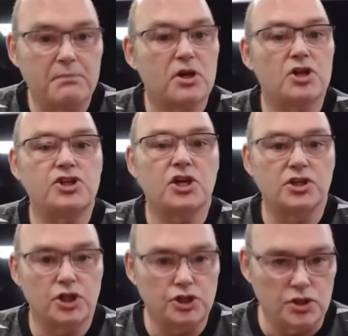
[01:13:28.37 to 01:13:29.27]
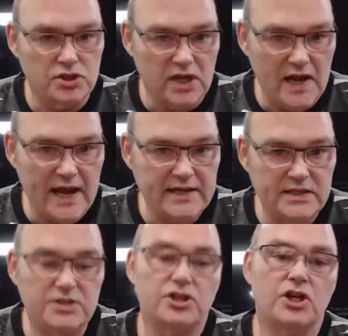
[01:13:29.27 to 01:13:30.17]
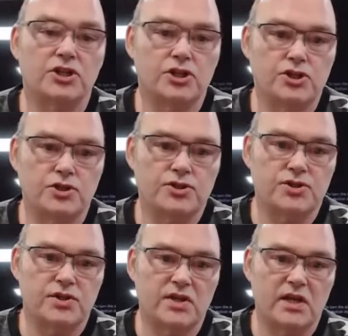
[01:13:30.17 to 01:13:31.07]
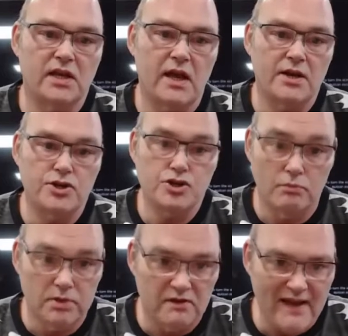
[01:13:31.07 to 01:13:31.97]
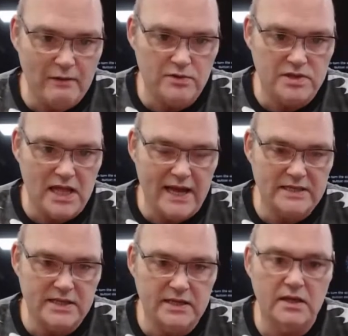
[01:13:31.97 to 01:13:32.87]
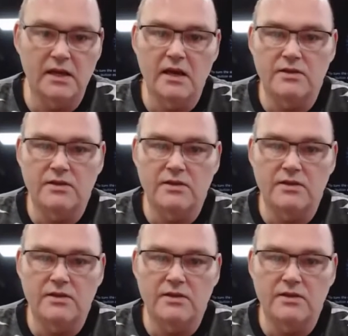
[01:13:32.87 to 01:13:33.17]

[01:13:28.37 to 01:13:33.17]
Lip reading: because you can adjust the lighting, you can adjust the number of hours lighting